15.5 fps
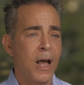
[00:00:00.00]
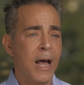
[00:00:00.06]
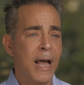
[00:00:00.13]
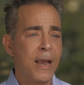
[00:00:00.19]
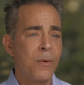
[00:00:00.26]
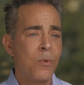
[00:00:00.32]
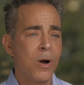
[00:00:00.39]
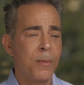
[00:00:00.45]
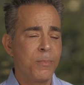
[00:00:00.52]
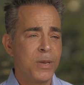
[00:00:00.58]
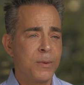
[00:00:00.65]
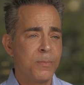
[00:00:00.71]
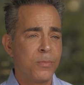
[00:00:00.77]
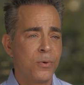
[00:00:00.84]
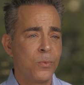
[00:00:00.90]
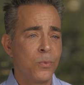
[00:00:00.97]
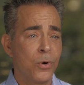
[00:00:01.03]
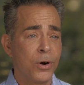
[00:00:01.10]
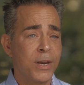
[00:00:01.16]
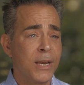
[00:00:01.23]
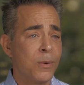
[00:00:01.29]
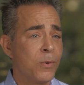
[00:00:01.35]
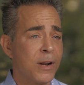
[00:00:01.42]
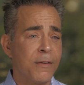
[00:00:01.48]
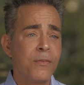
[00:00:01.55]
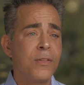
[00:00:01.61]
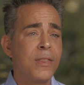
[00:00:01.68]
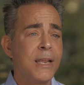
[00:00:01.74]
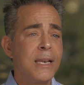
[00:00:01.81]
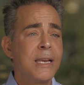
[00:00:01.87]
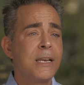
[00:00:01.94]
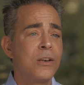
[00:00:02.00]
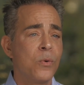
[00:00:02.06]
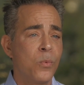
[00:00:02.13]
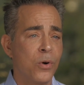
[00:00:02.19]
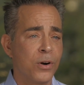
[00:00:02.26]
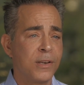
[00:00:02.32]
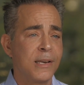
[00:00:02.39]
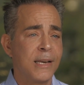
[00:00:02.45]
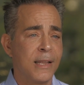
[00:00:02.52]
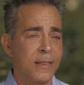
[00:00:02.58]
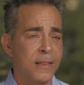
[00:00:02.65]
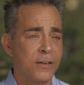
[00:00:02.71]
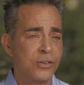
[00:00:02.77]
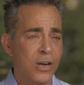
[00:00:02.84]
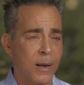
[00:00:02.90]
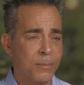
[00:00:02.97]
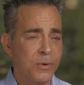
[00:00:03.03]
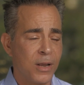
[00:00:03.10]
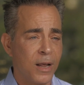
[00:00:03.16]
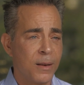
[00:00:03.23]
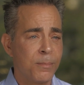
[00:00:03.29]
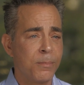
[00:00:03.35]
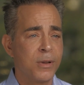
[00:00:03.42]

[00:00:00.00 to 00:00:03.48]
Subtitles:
I want people working whatever they need to work to get the job done,